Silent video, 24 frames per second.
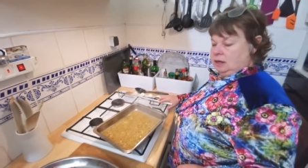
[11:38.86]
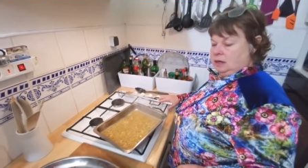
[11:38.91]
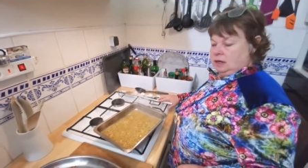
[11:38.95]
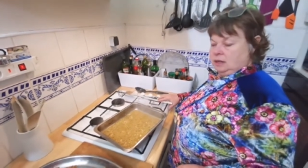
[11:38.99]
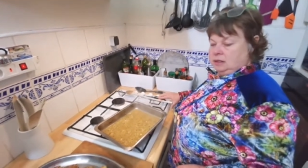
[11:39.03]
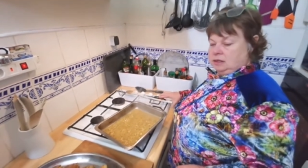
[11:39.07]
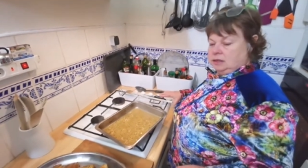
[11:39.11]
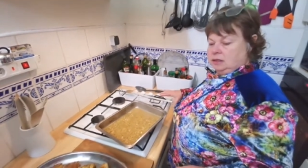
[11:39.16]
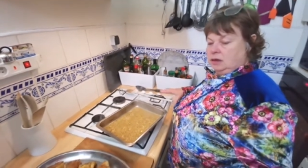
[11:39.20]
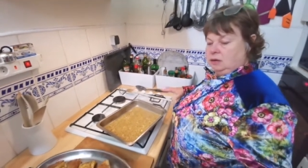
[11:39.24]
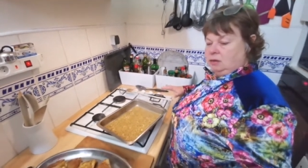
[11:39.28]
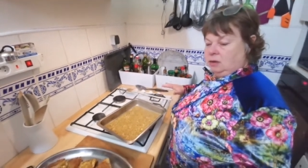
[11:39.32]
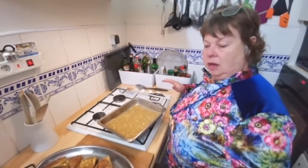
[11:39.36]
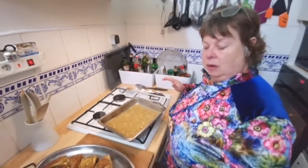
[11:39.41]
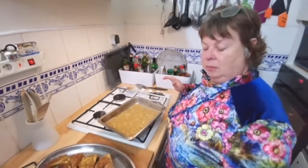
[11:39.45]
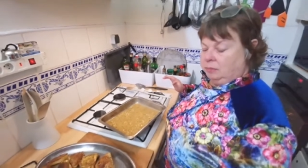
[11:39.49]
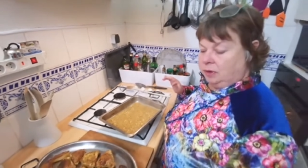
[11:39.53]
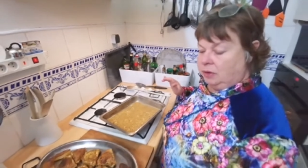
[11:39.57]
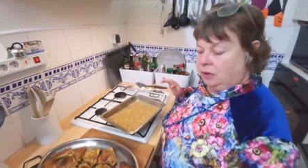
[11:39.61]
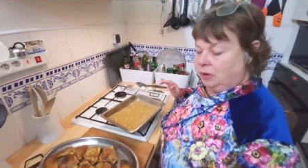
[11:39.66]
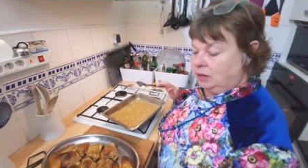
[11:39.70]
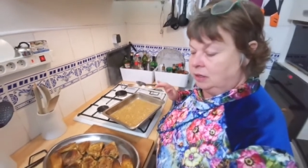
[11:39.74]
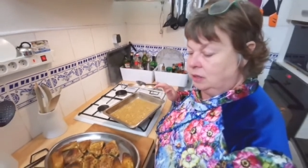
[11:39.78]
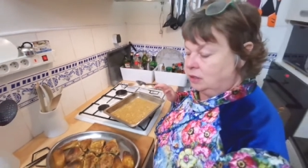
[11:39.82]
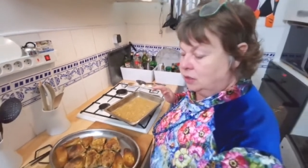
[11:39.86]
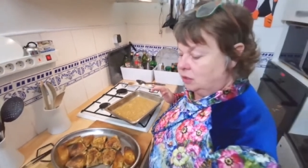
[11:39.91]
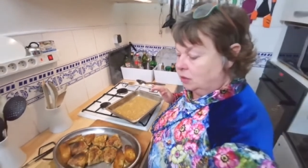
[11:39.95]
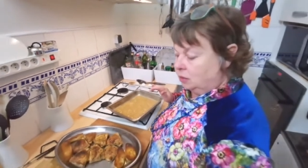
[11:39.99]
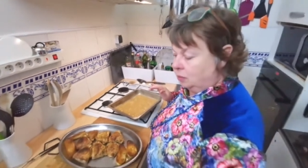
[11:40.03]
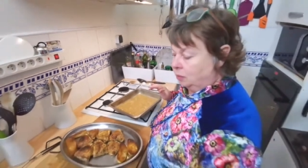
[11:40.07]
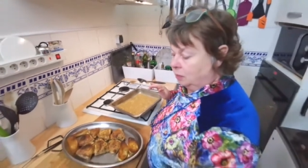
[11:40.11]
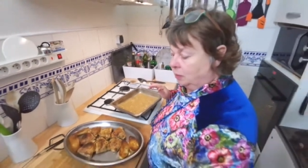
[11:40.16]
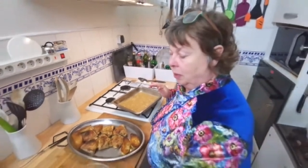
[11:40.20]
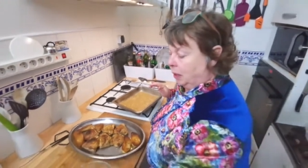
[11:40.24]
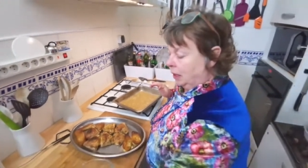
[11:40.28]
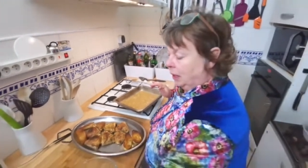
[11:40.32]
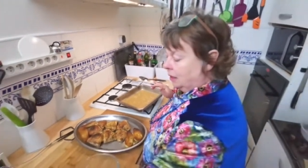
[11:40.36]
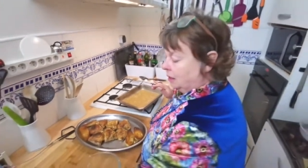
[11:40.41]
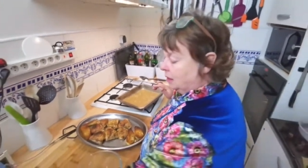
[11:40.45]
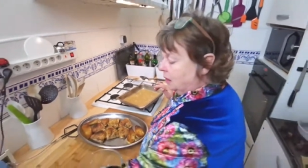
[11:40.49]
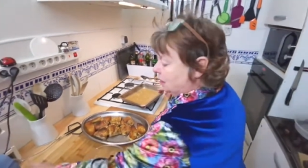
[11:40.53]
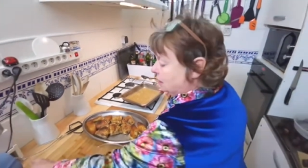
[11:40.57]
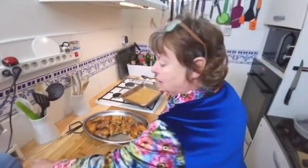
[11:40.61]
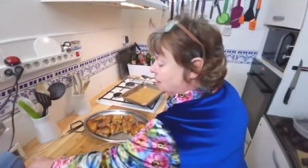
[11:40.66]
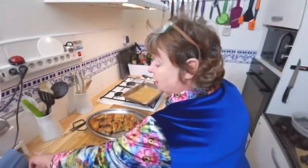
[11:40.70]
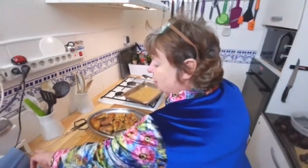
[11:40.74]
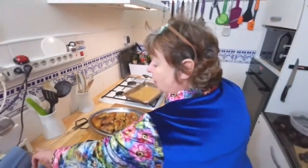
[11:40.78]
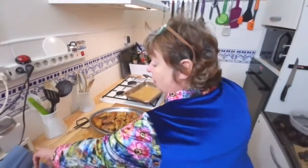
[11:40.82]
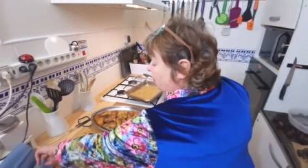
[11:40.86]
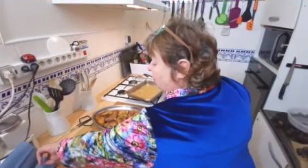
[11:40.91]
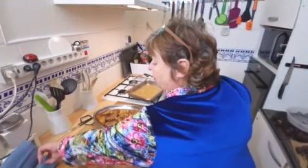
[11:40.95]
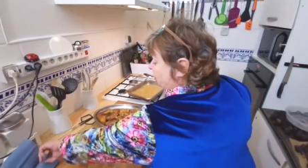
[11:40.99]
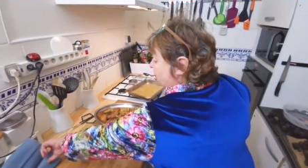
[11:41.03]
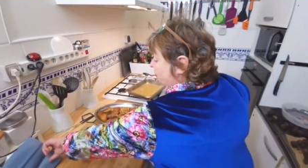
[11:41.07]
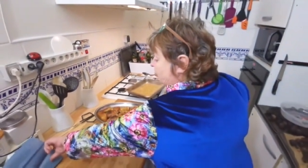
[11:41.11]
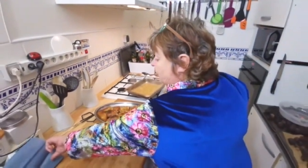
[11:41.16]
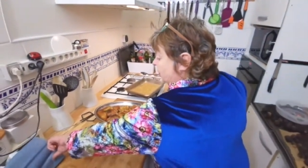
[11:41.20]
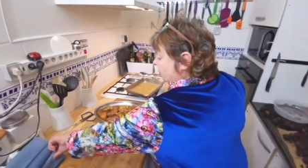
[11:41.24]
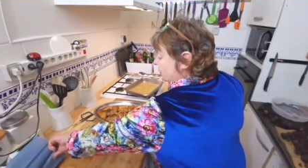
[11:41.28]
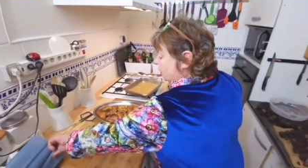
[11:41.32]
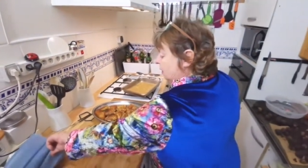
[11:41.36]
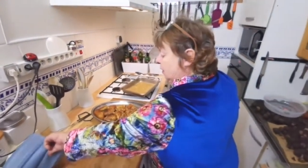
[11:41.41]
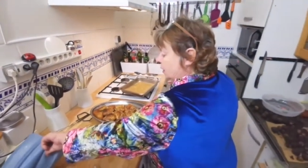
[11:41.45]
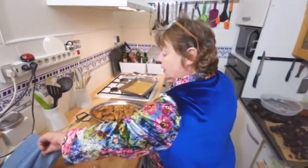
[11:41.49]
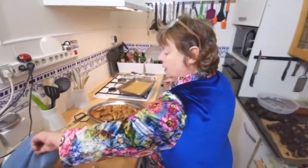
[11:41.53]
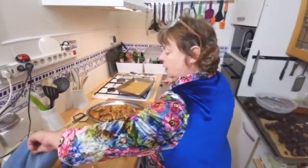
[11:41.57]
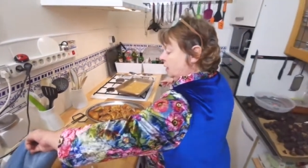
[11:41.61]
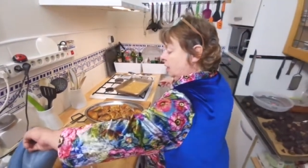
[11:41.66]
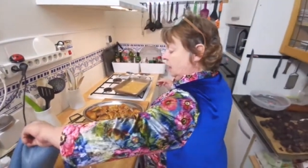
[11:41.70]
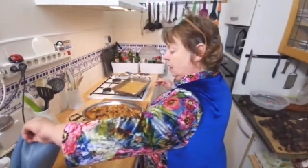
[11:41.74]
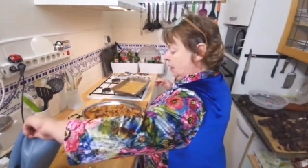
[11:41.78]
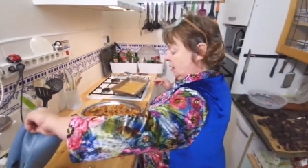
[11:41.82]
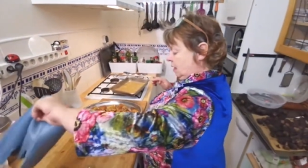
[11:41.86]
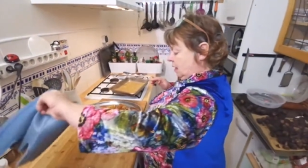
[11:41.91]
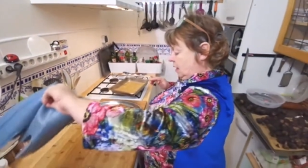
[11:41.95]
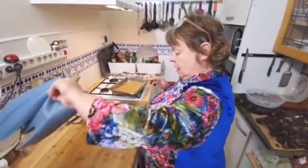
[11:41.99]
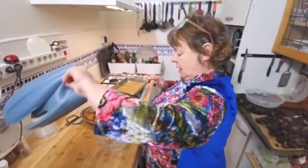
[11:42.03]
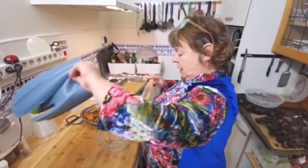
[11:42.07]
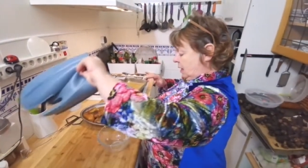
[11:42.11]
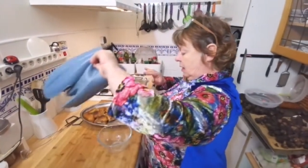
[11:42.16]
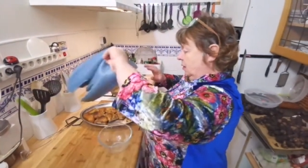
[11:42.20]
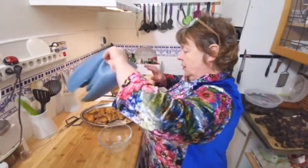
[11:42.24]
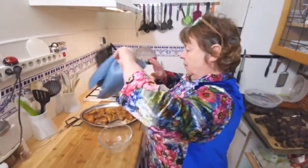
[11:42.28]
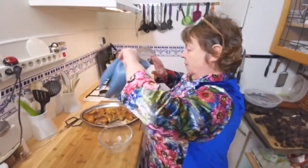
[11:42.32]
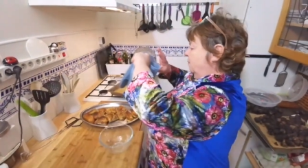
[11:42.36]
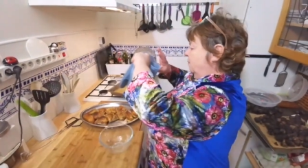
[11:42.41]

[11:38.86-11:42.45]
So I'm going to pick this up and